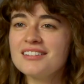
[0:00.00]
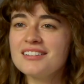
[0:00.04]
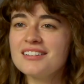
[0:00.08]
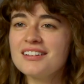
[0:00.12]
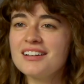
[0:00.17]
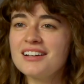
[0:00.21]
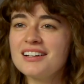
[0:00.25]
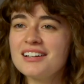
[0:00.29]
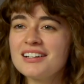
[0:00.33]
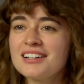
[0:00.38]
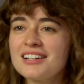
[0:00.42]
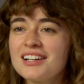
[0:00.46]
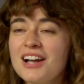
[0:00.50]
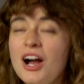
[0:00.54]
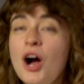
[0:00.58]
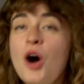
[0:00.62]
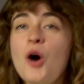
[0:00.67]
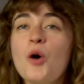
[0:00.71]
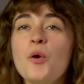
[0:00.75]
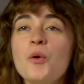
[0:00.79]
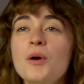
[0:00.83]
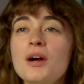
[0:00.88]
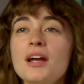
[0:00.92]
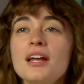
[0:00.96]
Like,
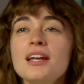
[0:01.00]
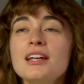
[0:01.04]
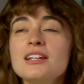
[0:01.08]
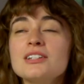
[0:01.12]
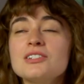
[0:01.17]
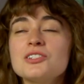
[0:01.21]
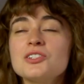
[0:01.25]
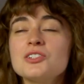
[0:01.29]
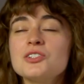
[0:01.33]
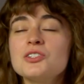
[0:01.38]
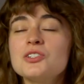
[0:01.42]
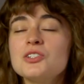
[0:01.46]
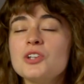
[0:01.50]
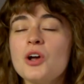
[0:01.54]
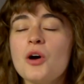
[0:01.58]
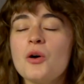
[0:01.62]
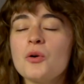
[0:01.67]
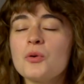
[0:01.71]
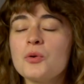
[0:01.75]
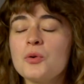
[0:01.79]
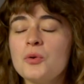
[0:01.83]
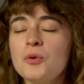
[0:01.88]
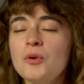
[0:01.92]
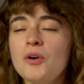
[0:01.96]
oh, it's
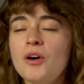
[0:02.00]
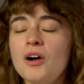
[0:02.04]
so cool.